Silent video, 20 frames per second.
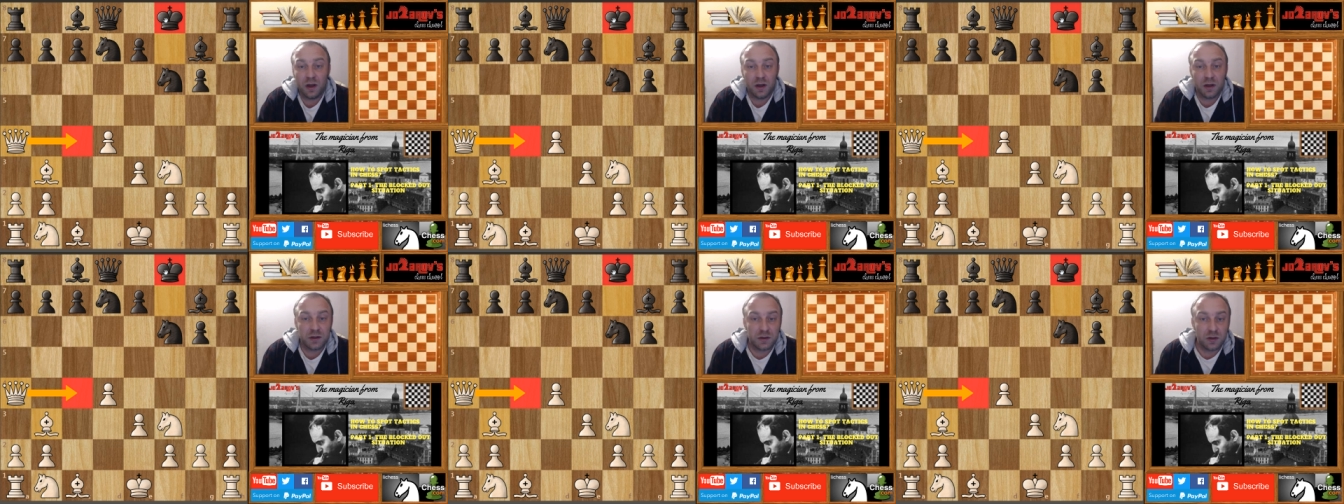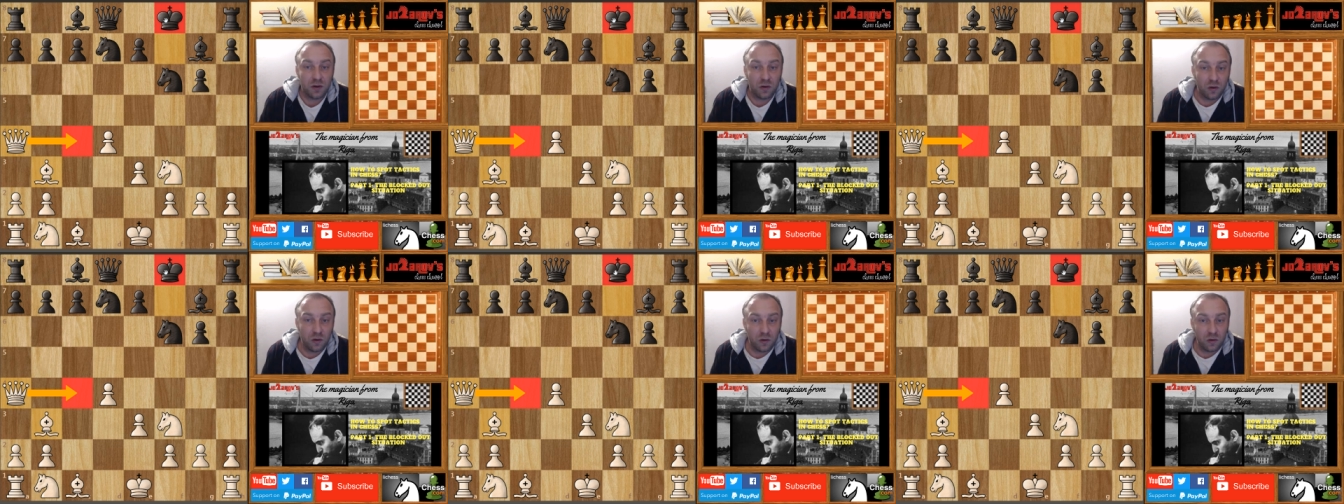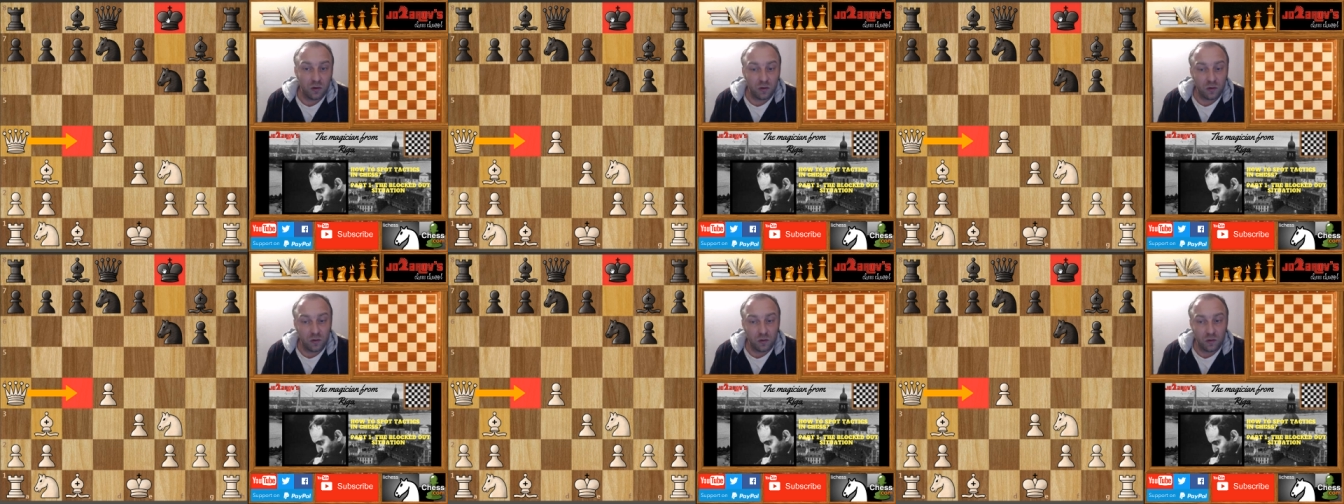
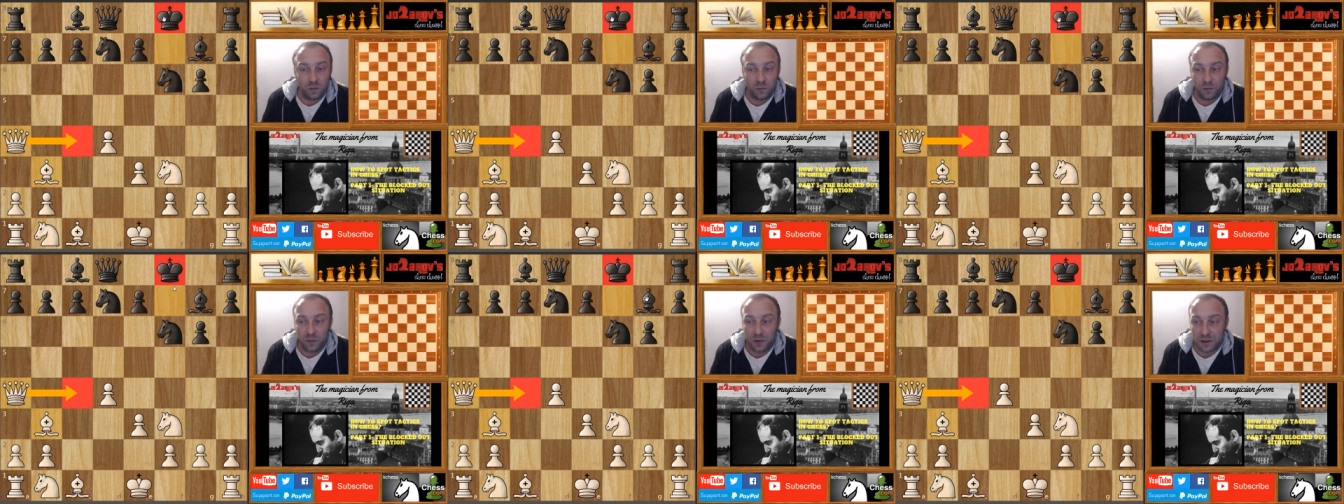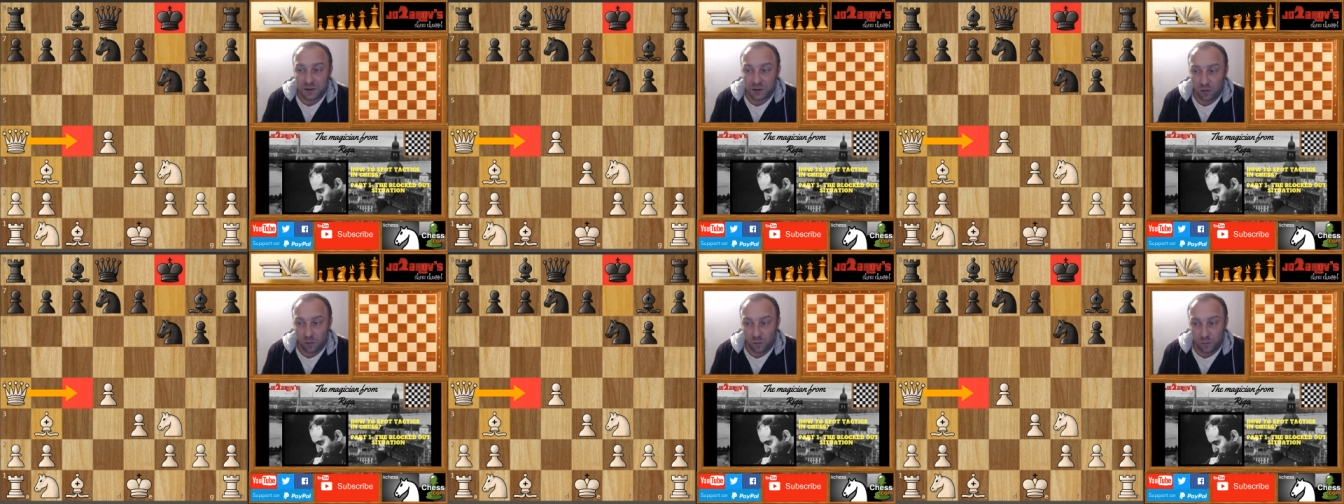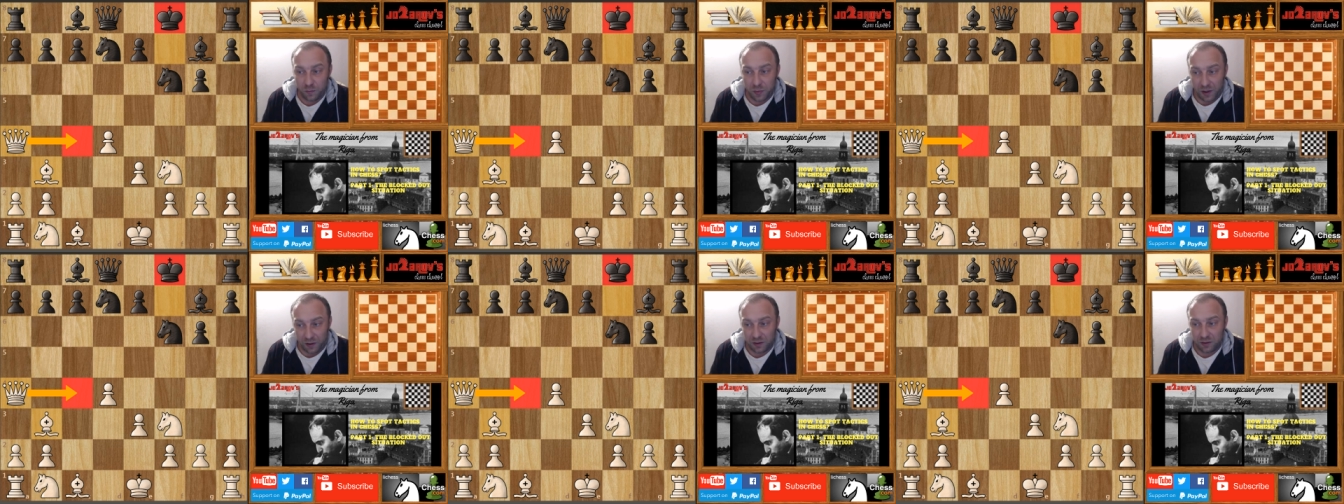so let's go
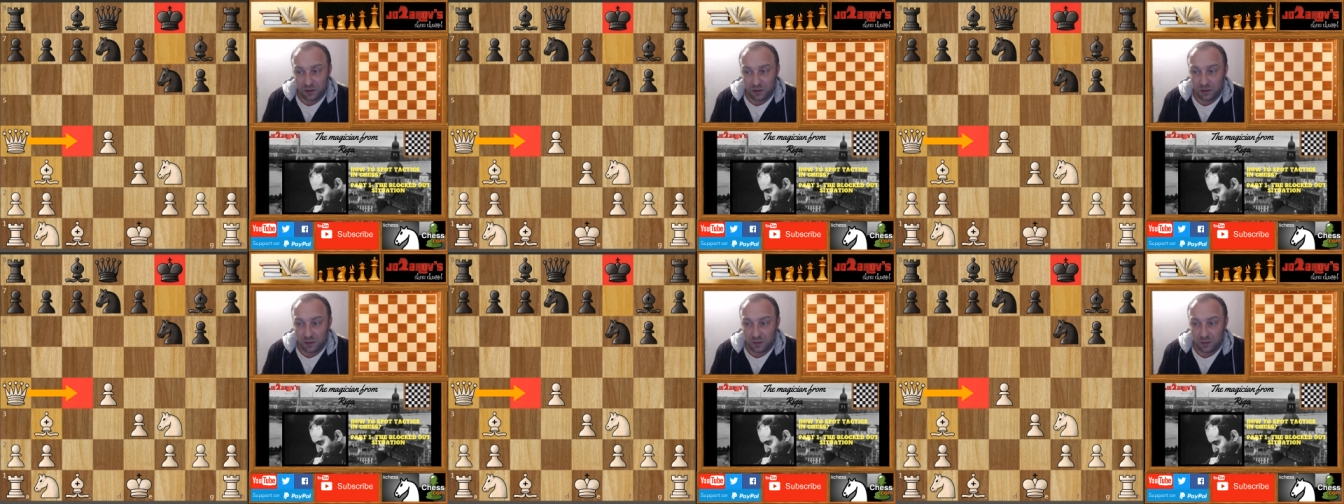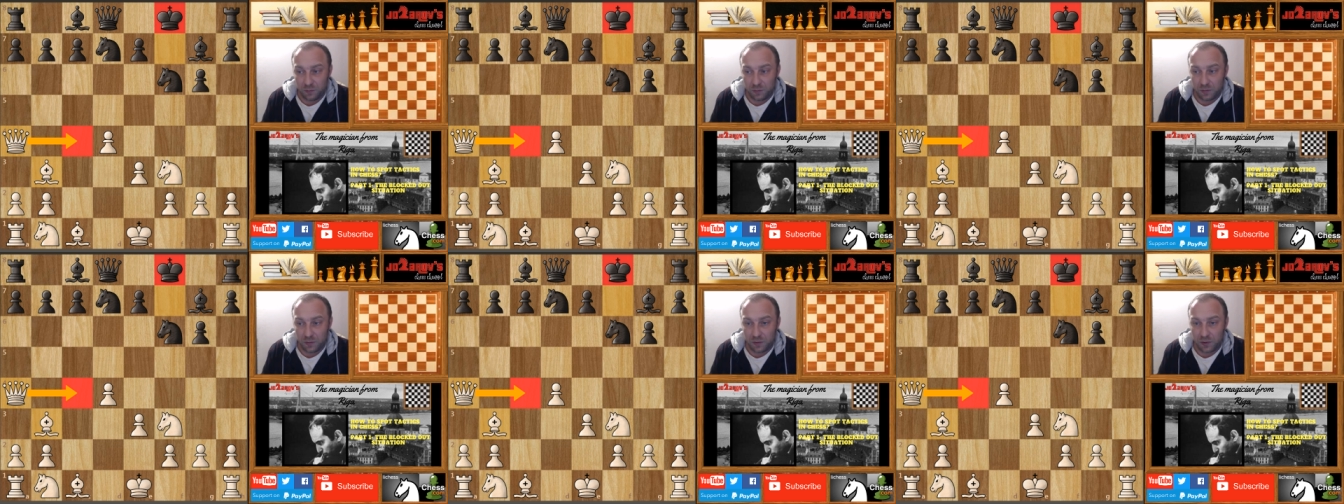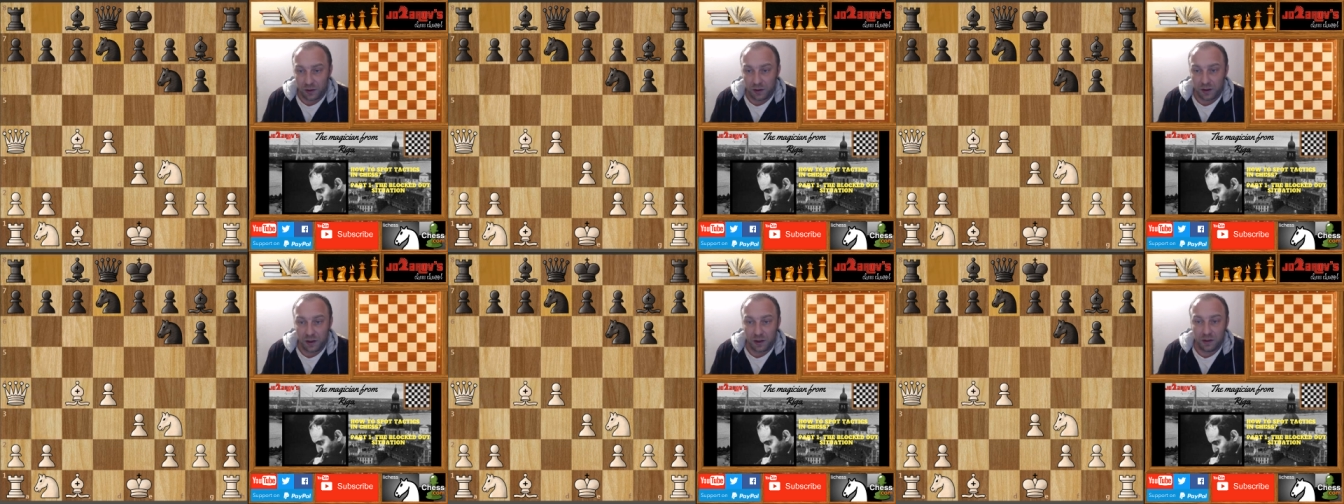back
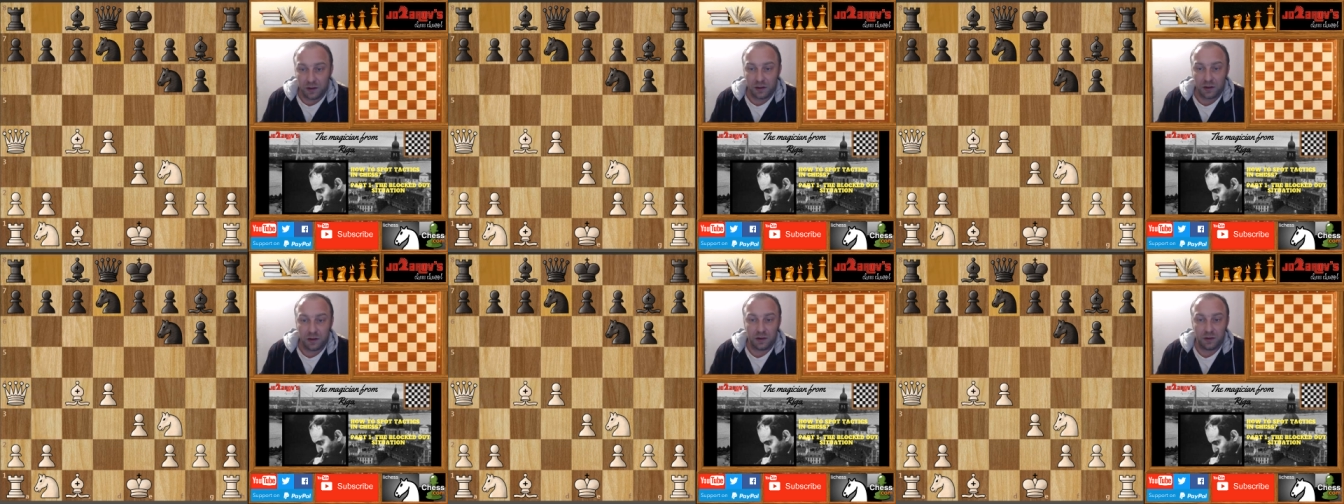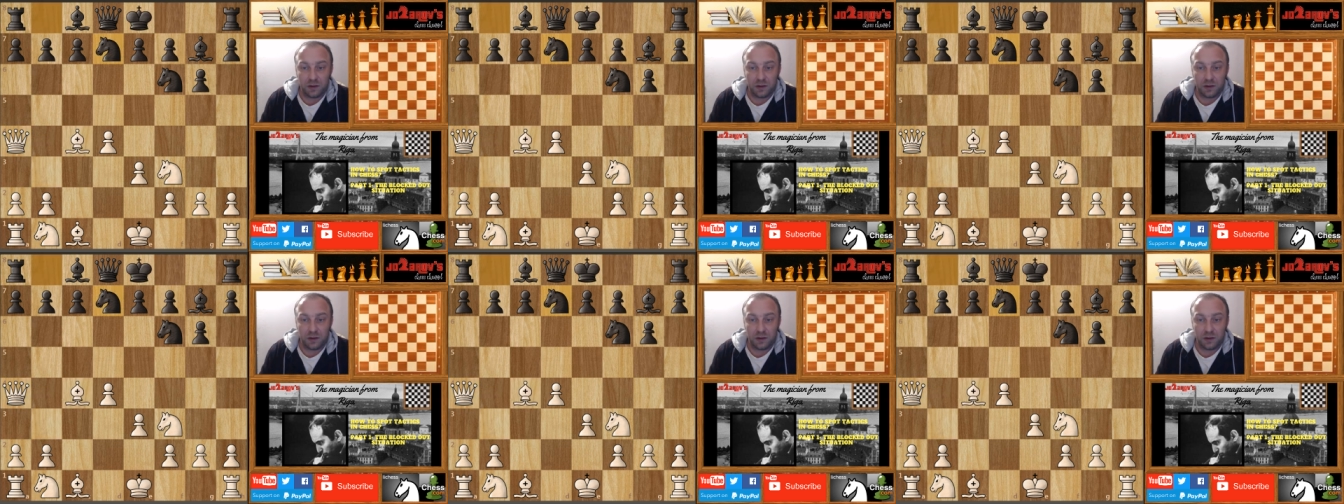again